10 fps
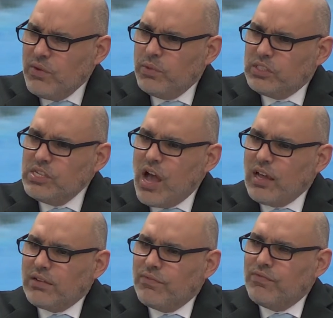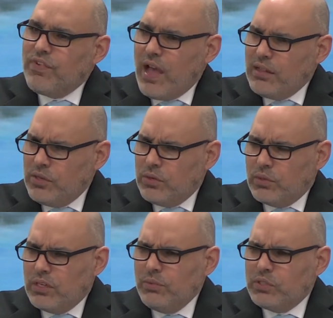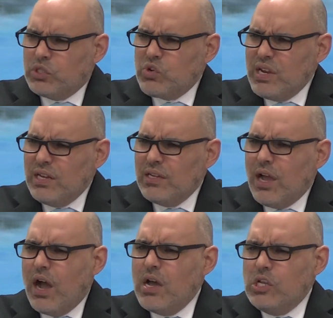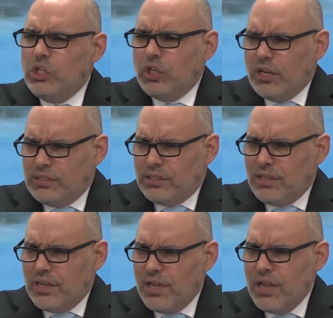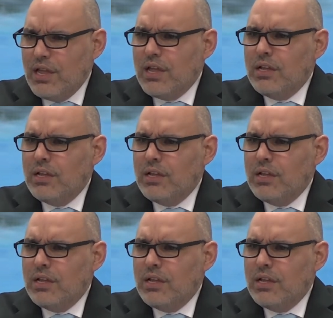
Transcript: He was not valued. He was treated unjustly